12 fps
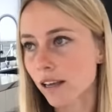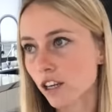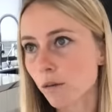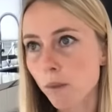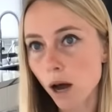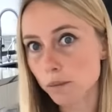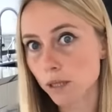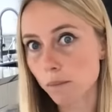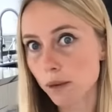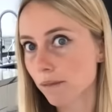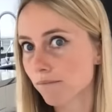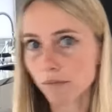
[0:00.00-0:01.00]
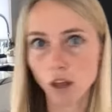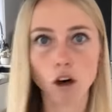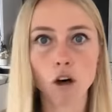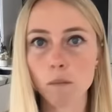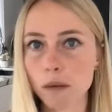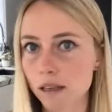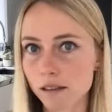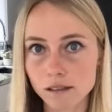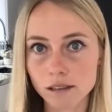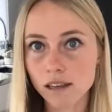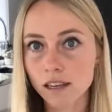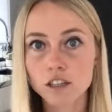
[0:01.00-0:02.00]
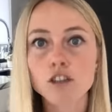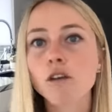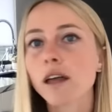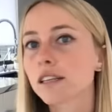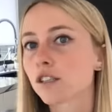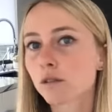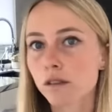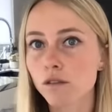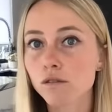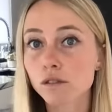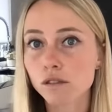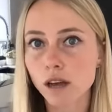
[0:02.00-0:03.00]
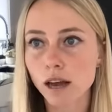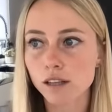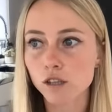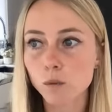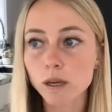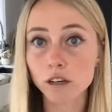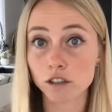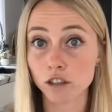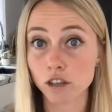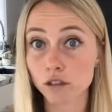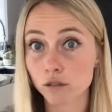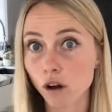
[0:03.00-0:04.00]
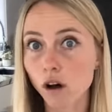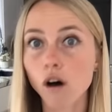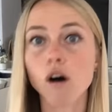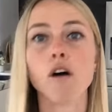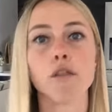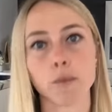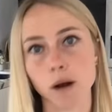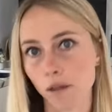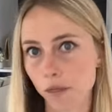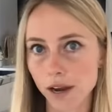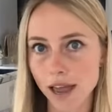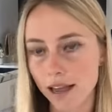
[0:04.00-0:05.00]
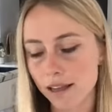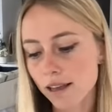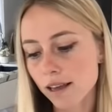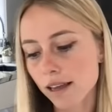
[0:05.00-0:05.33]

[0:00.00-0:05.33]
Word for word: you know pops up in all meals so like those uh, sweeteners are used all throughout the day